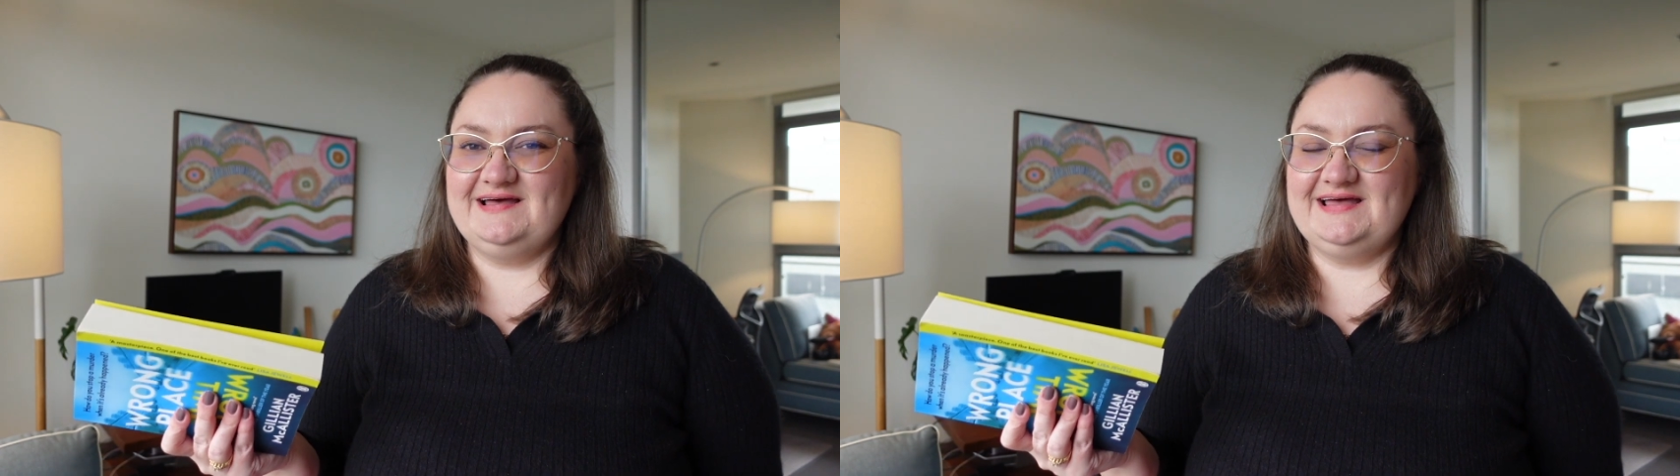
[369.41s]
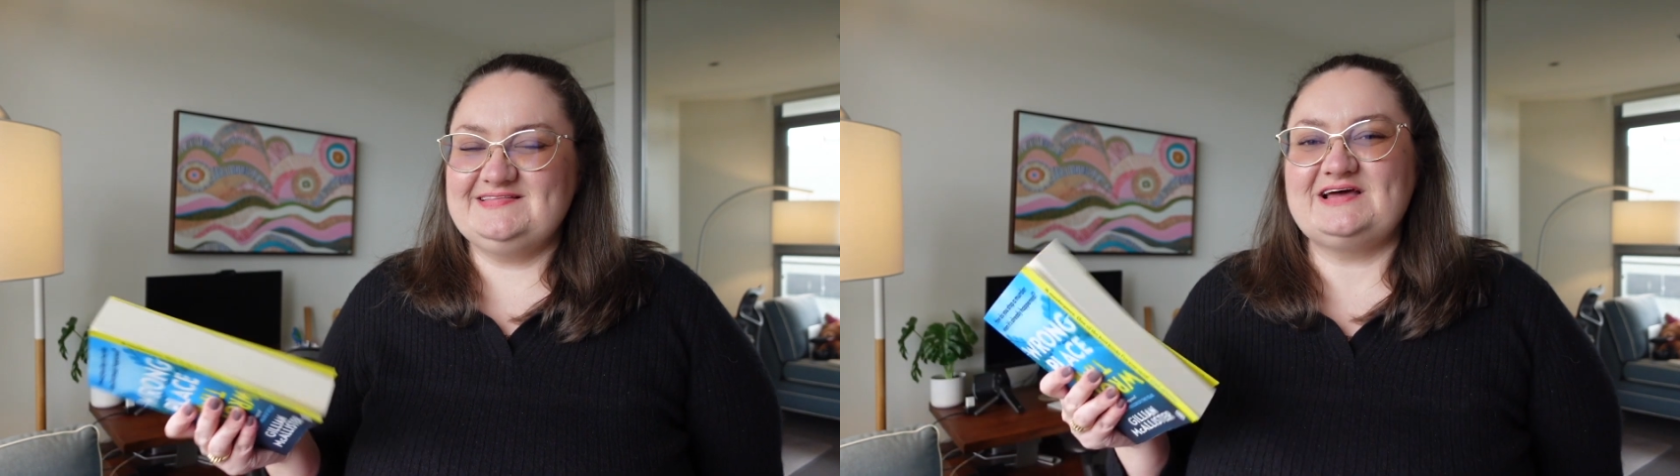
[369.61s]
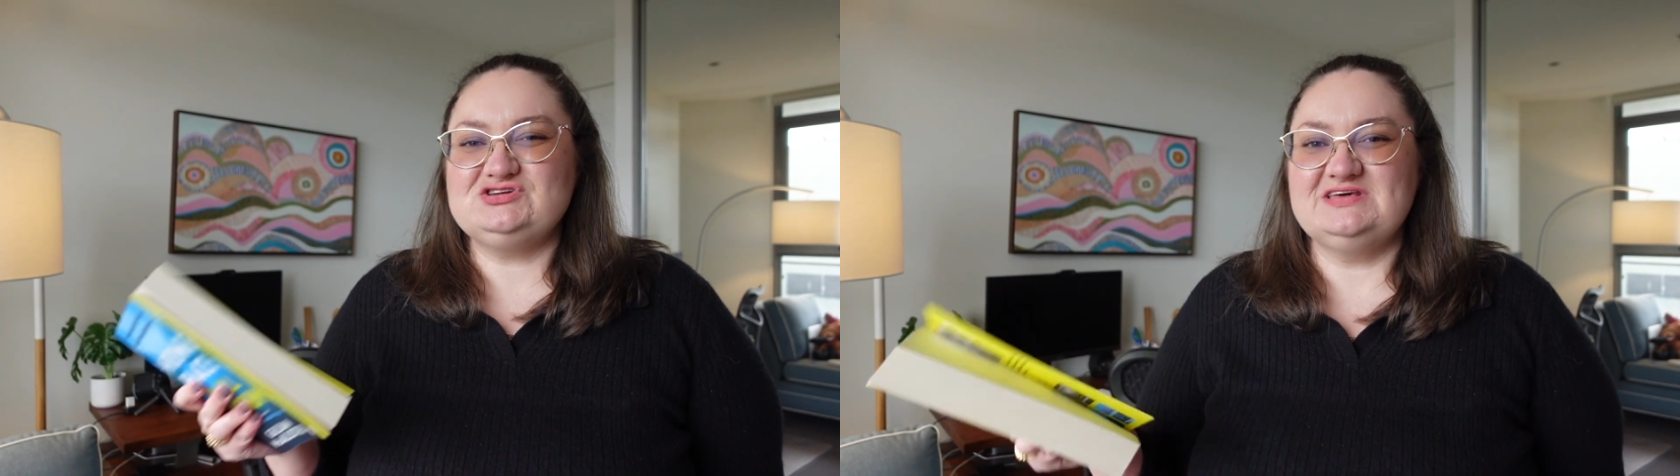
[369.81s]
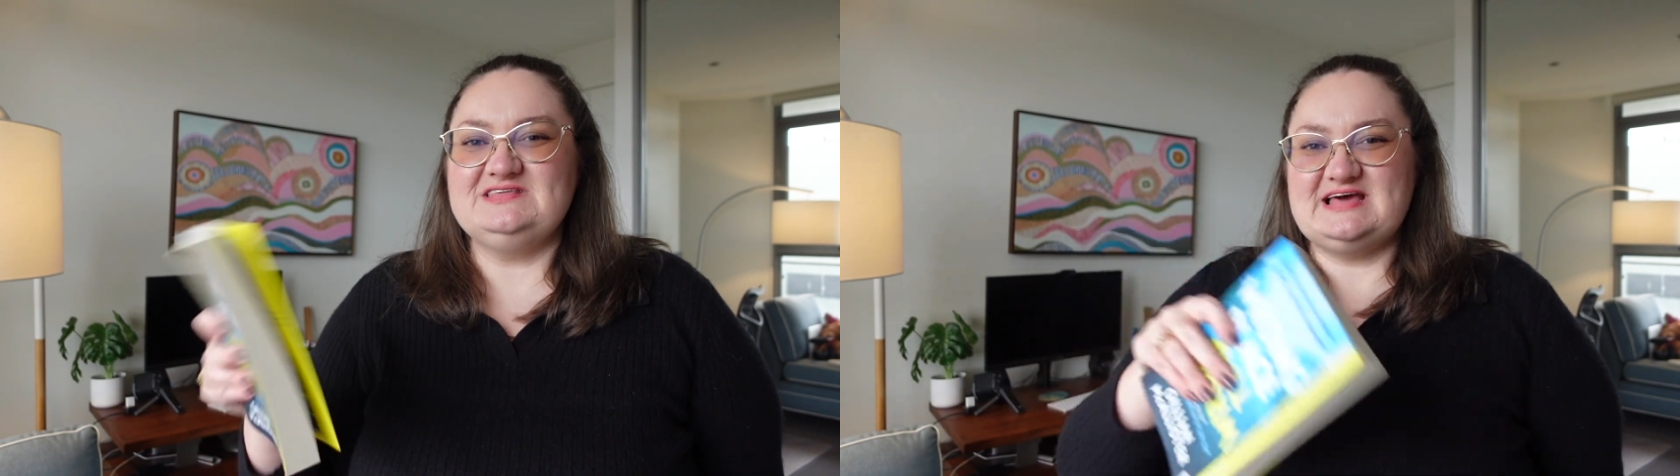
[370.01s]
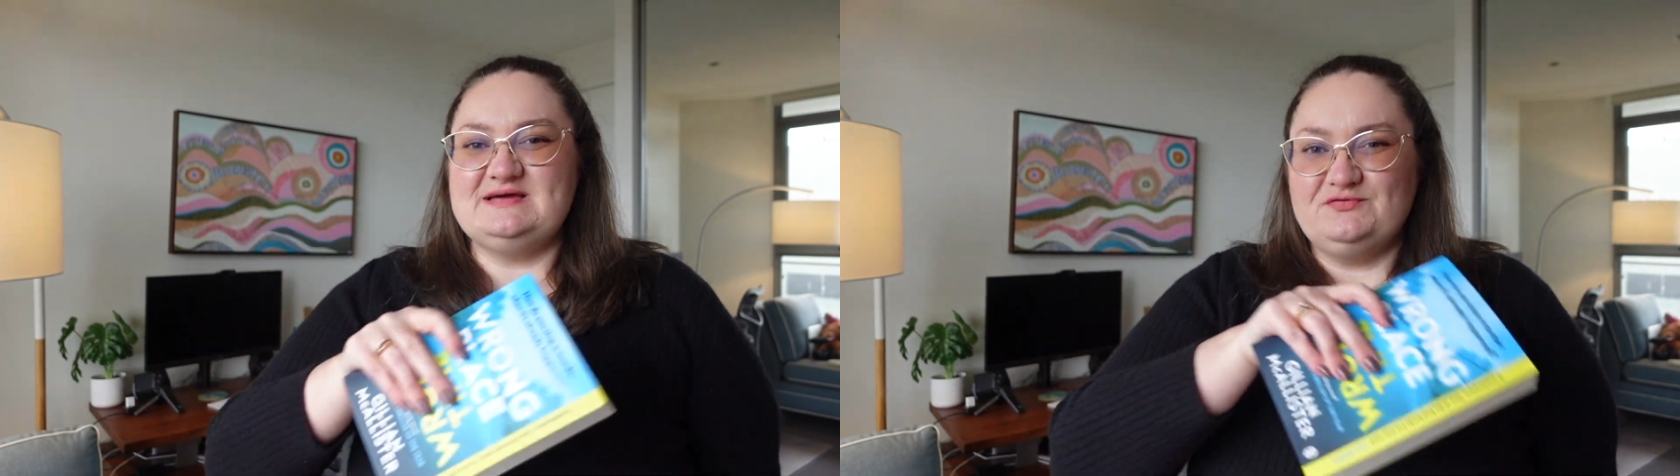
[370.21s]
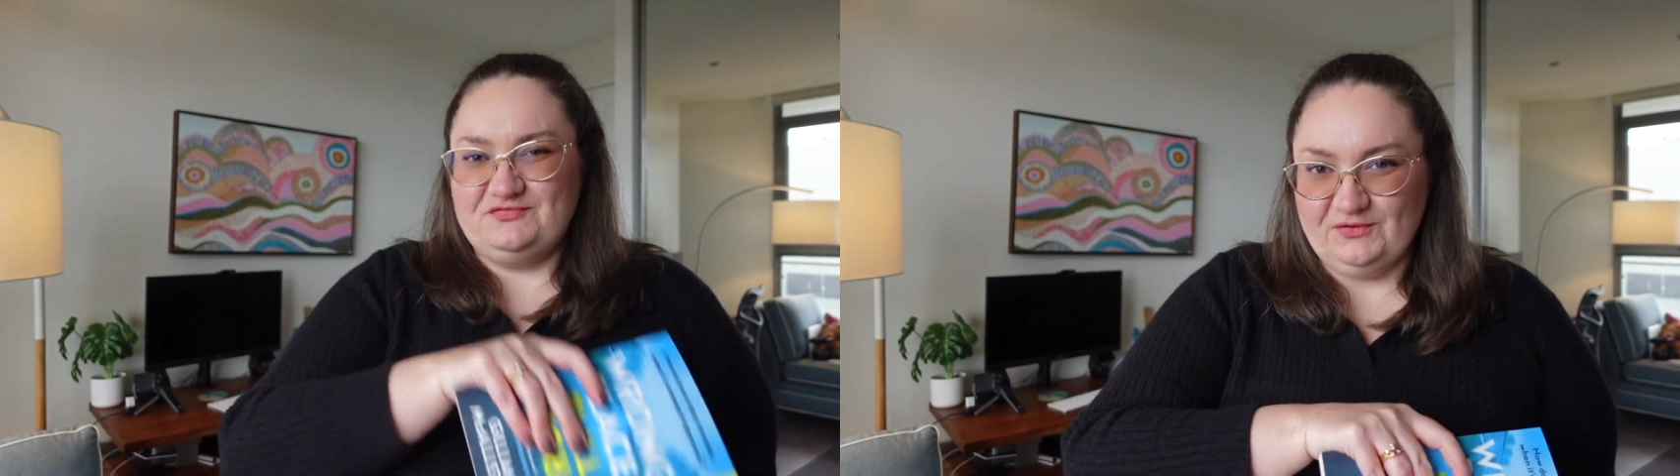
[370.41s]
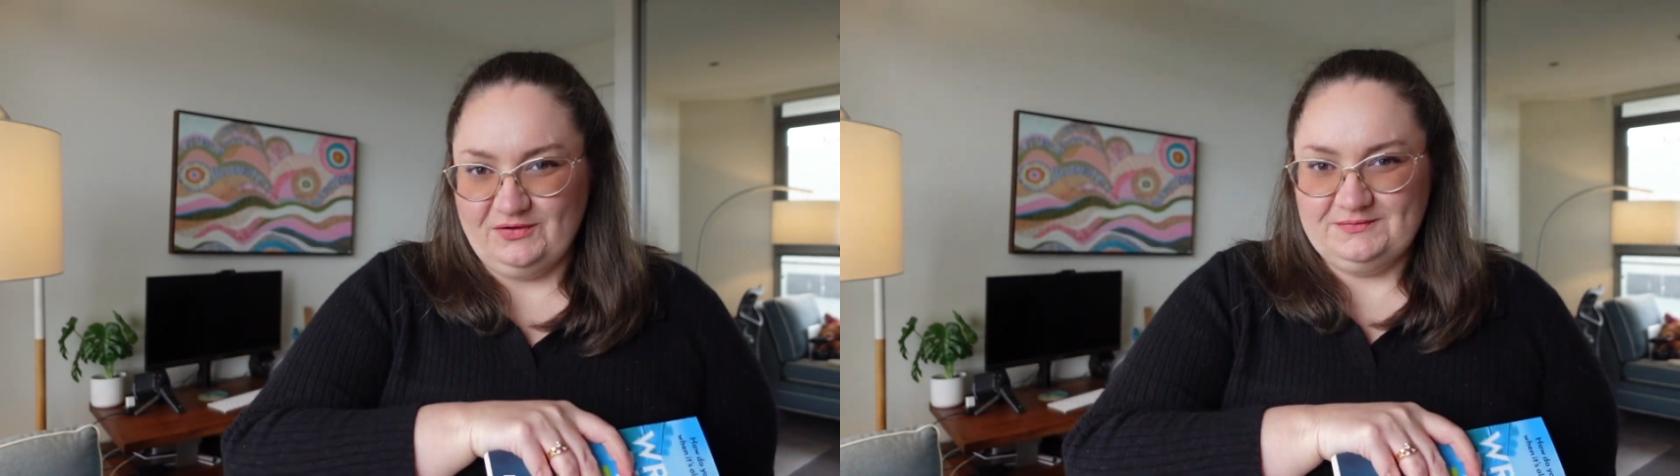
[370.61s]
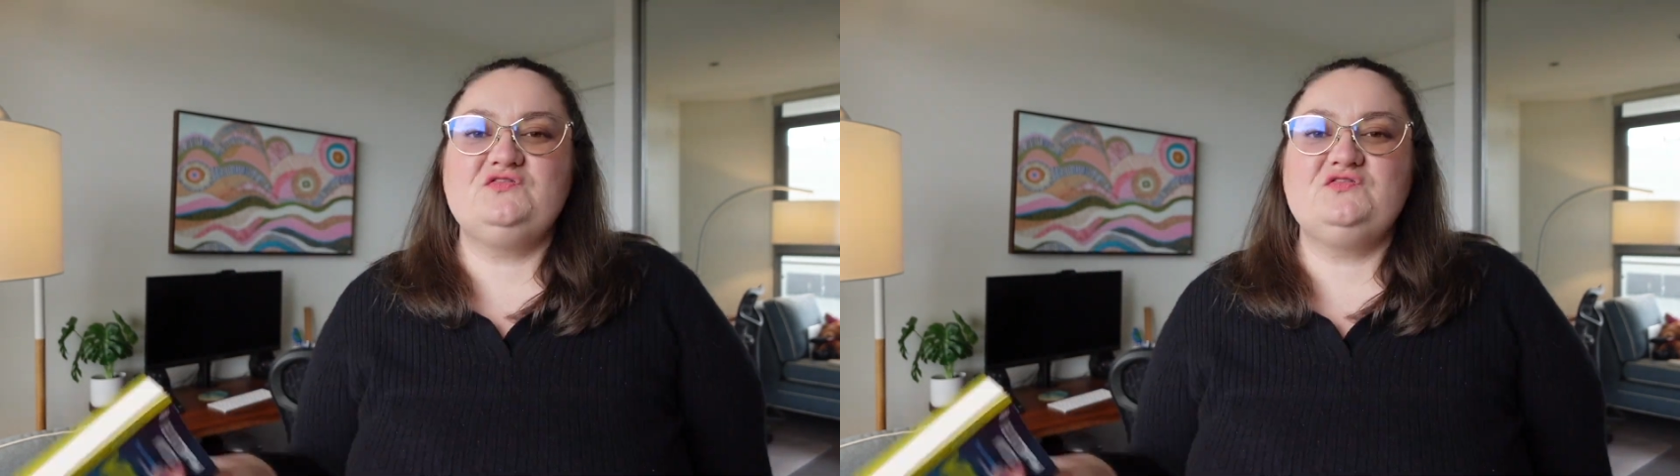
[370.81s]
it's actually the day before.